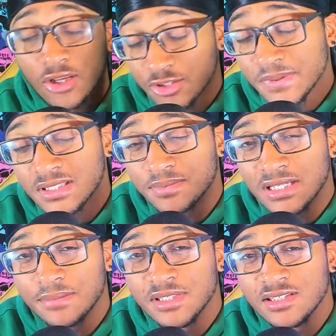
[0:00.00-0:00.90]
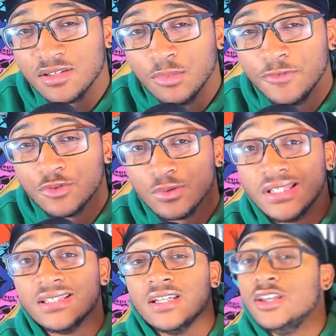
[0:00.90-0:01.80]
it's been some time since the movie's
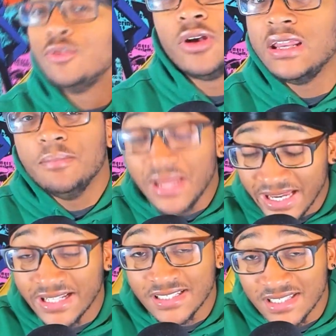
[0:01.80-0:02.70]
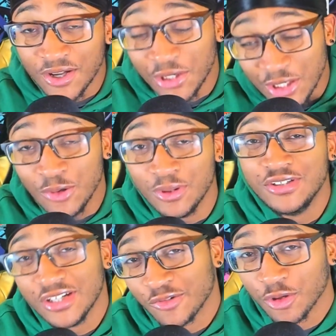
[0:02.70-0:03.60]
release, and you don't need me to tell you the
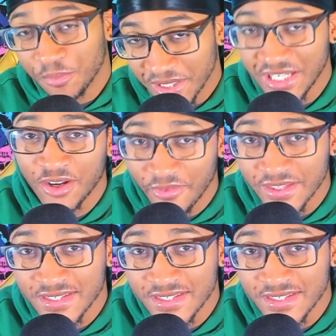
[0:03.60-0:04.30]
general opinion on this